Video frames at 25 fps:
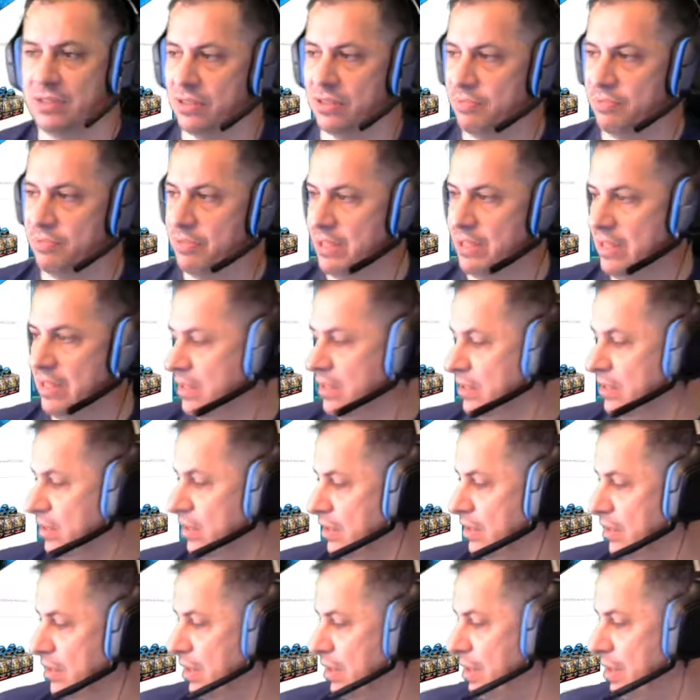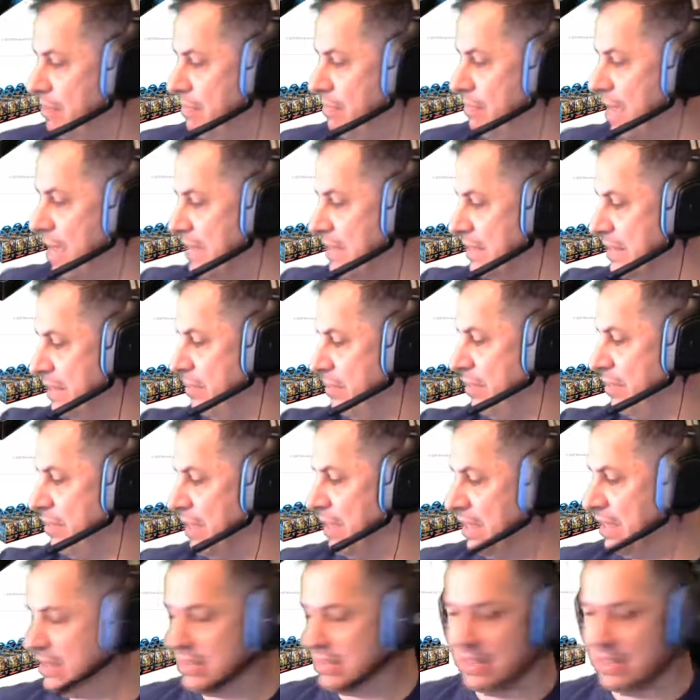to be amazing when he
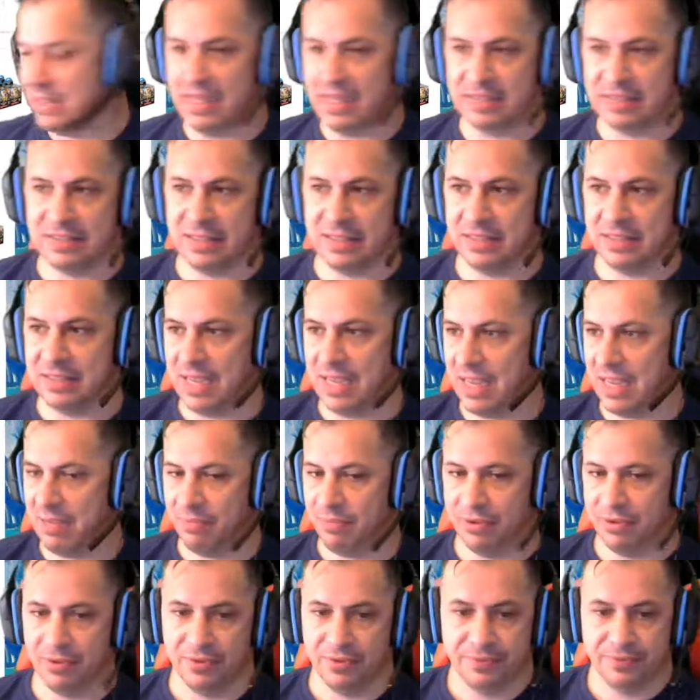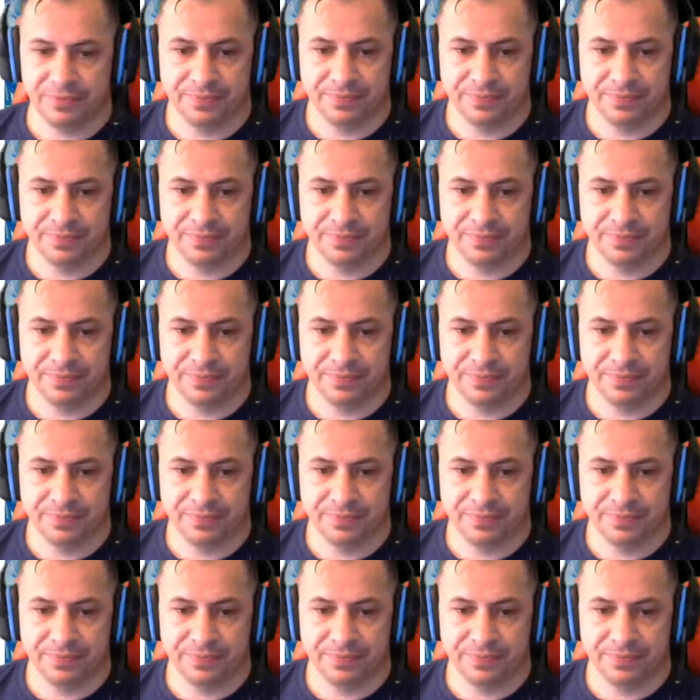hits the table.